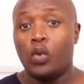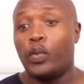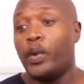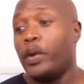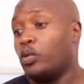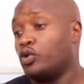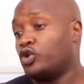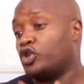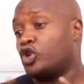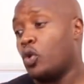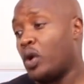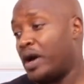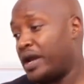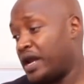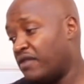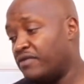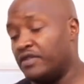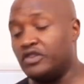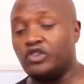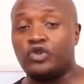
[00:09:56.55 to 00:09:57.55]
we would go and
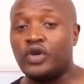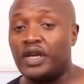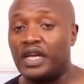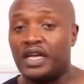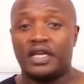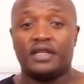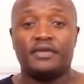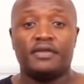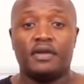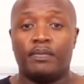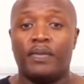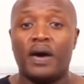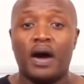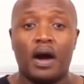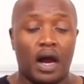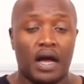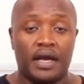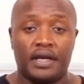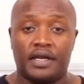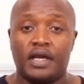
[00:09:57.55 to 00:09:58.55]
have a drink in the
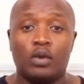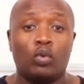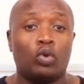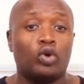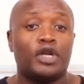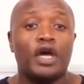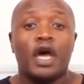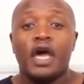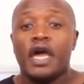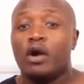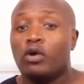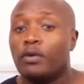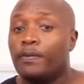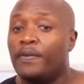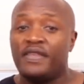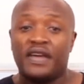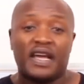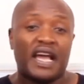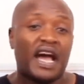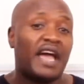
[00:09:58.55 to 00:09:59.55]
bar, and he would be
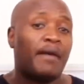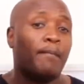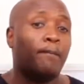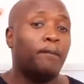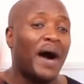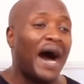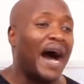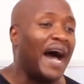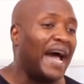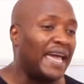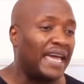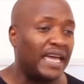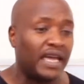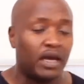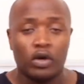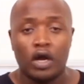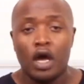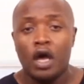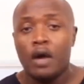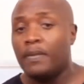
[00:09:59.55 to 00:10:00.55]
the guy
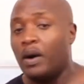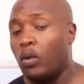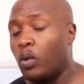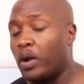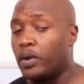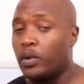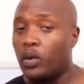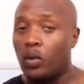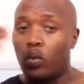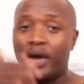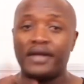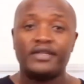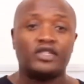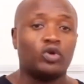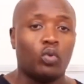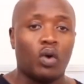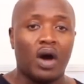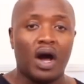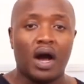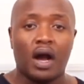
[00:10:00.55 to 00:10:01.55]
buying. But when we went to
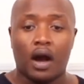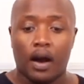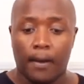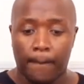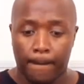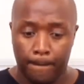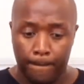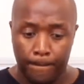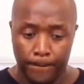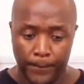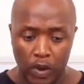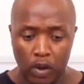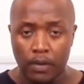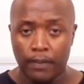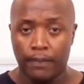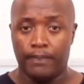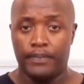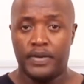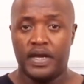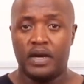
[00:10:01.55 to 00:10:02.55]
work,
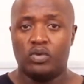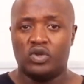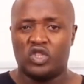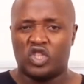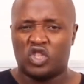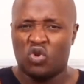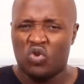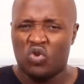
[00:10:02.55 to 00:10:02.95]
boom, it was so